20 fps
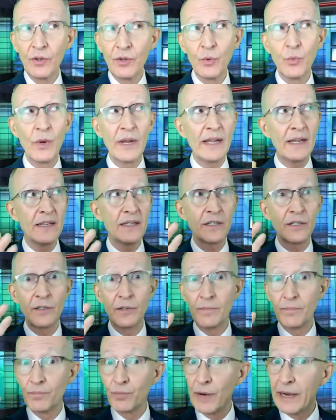the ways
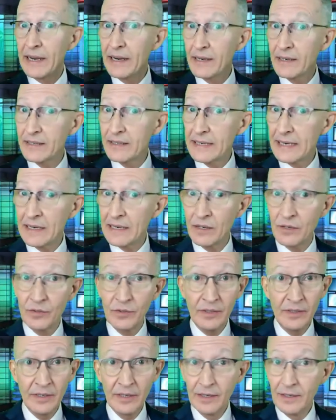to break
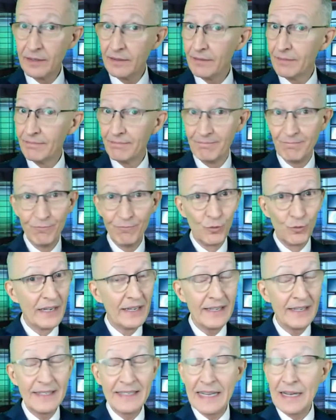down
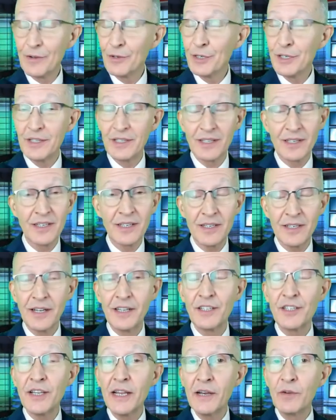really down to the
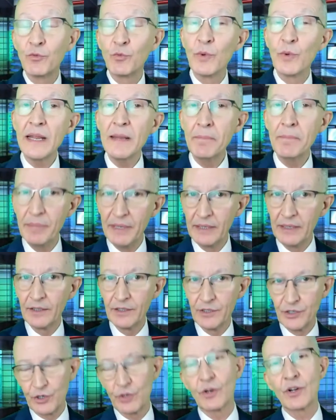studs and
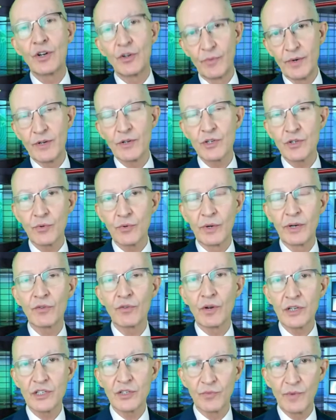rebuild your career story
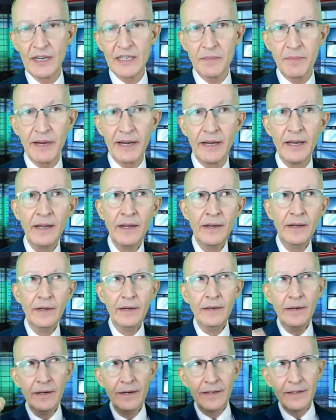across the resume
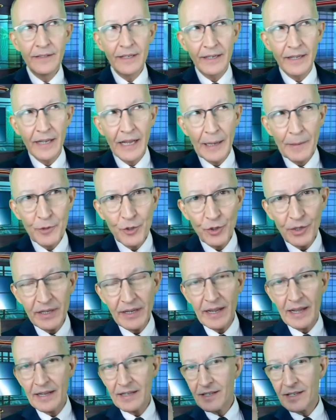to capture the
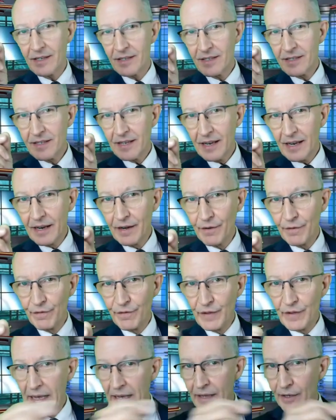essence and
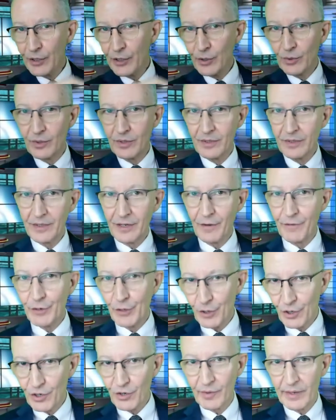value of your
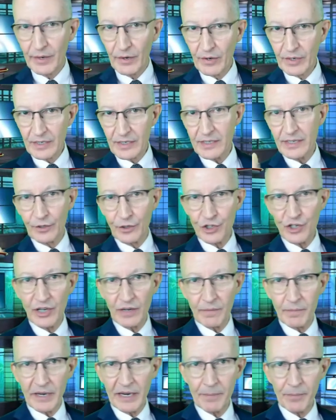career on a single sheet
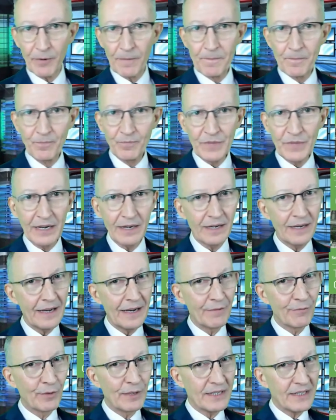of paper, not
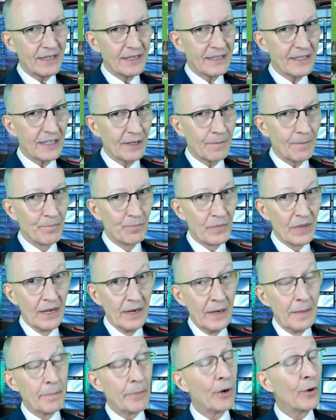every detail.
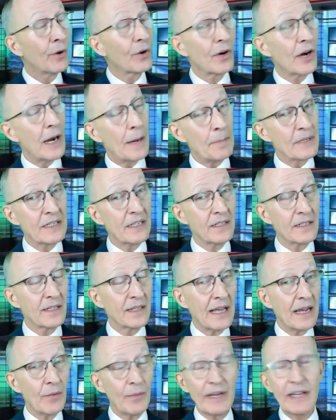Polar opposite to
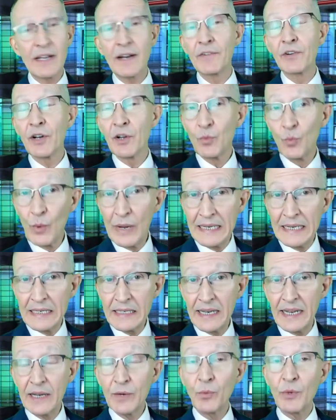that, we covered on
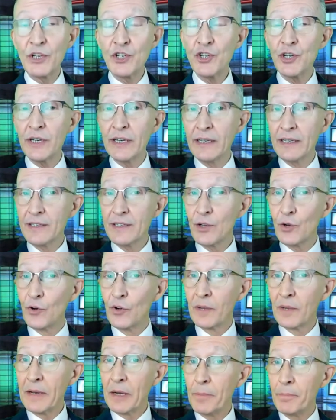Wednesday, which is all
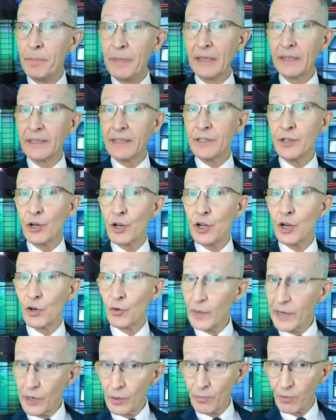about building your
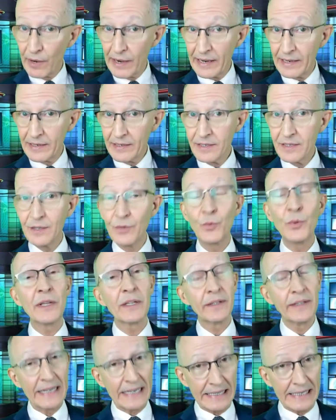career brand with
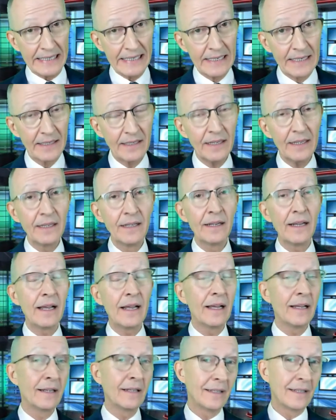LinkedIn
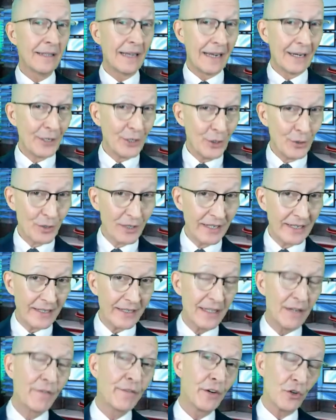and how to use
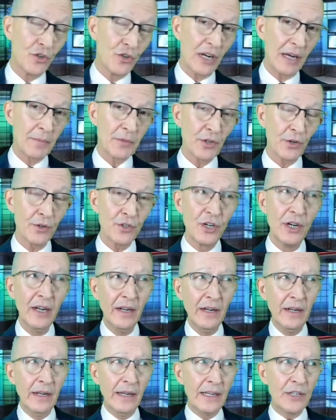LinkedIn for your job search.
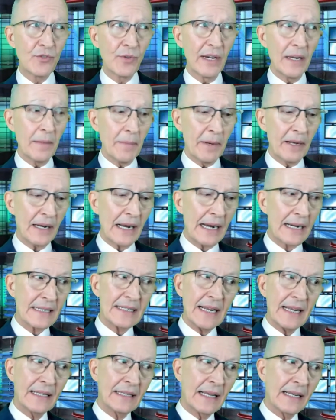It's really about how to
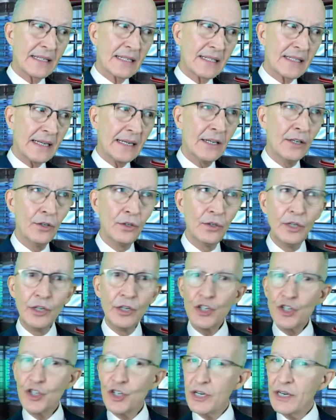take that single
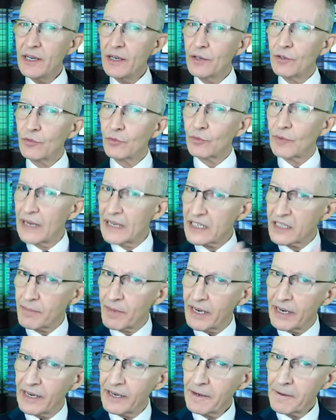sheet
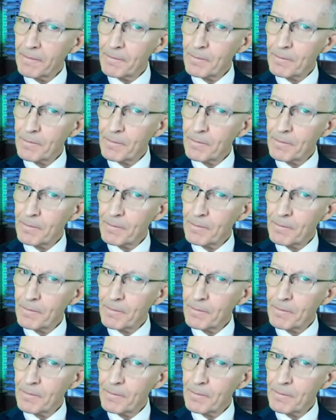resume,